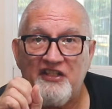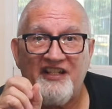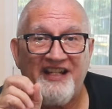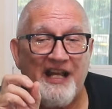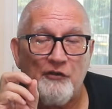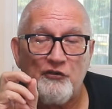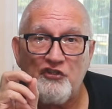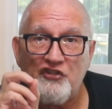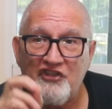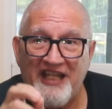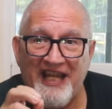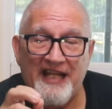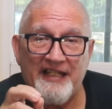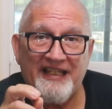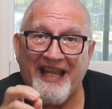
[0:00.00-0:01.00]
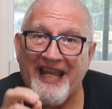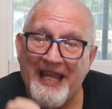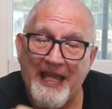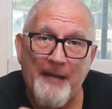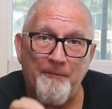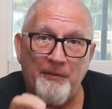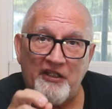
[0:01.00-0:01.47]
is an outstanding,
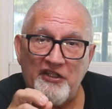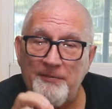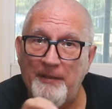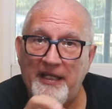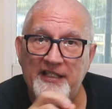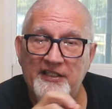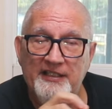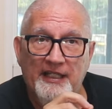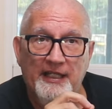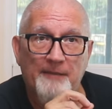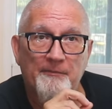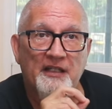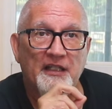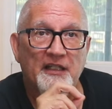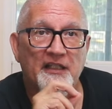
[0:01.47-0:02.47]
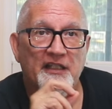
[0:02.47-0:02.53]
epic space game.